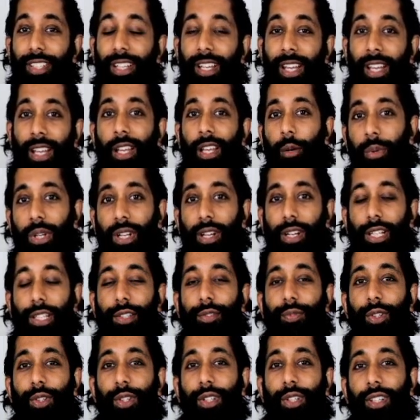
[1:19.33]
it'd be nice
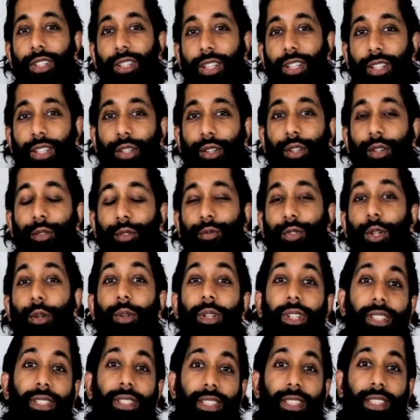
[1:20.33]
for the
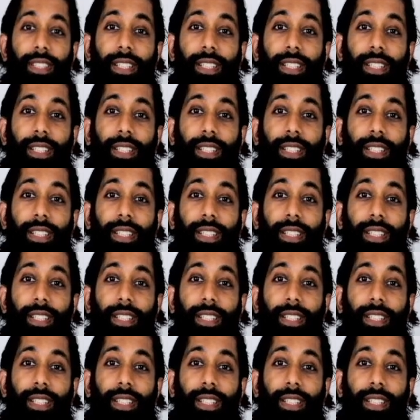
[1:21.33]
viewers